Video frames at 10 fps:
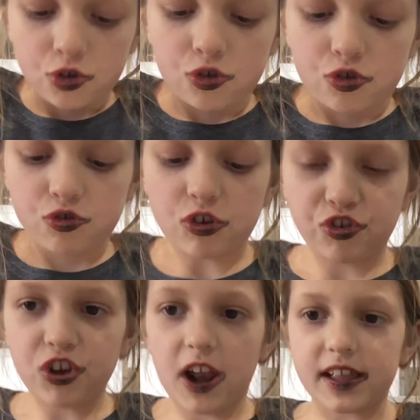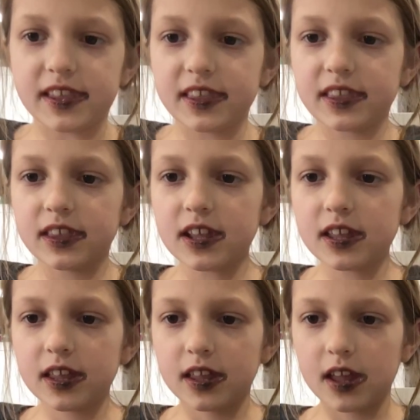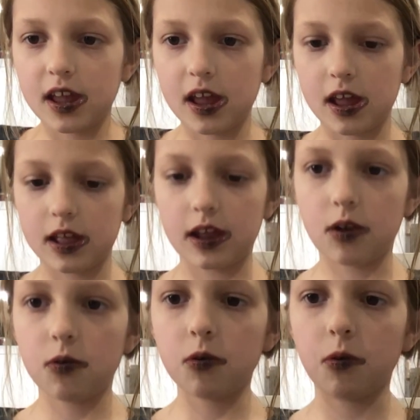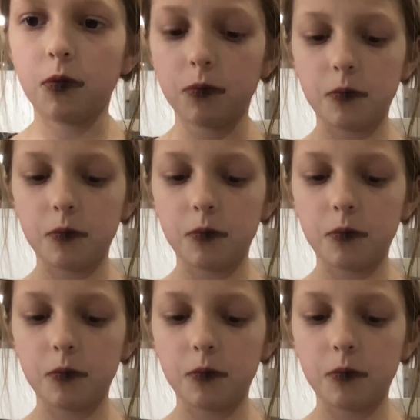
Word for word: stretch it like this and then, uh oh